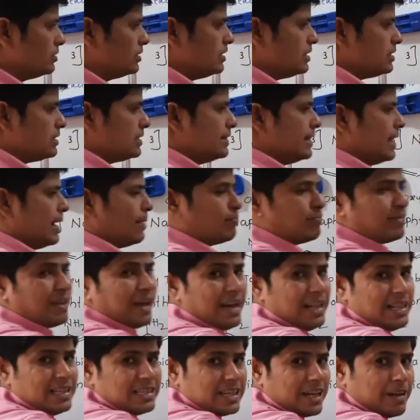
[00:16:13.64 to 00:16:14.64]
this
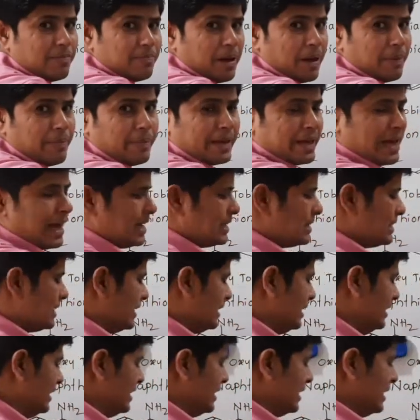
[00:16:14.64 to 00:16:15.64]
naphthyl sulfamic
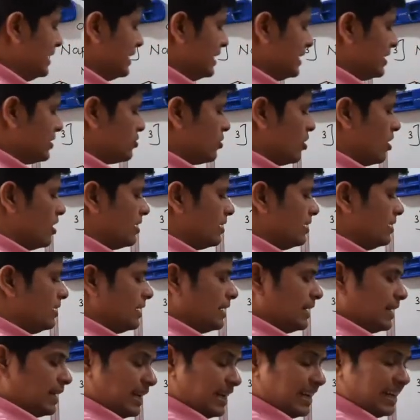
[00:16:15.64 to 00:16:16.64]
acid is
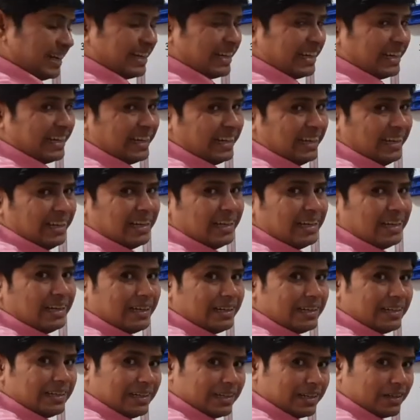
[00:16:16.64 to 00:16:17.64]
on heating.
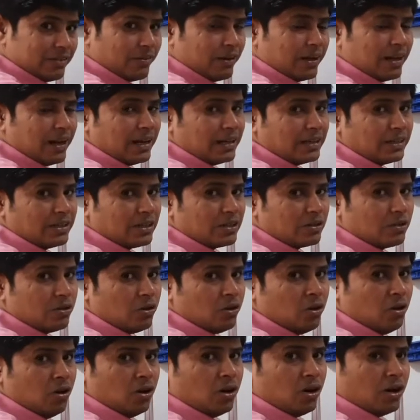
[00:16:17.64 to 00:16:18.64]
It will
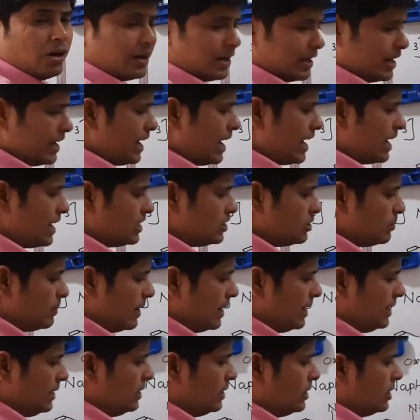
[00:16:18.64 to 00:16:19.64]
undergo
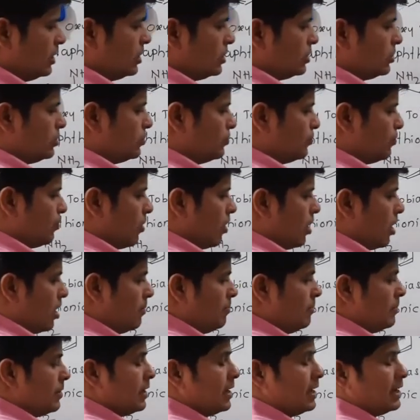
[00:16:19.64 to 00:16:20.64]
rearrangement to
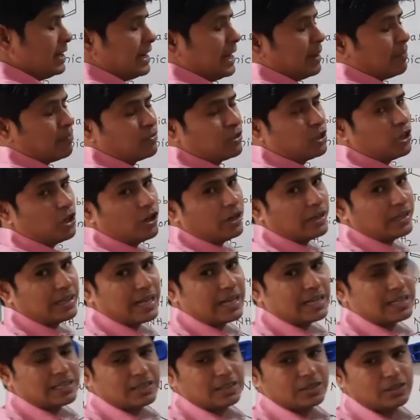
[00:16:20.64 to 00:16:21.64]
form naphthionic
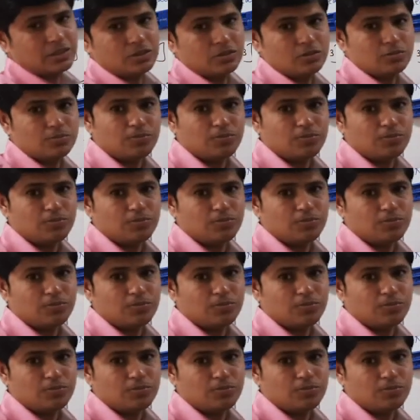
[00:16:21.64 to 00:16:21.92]
acid.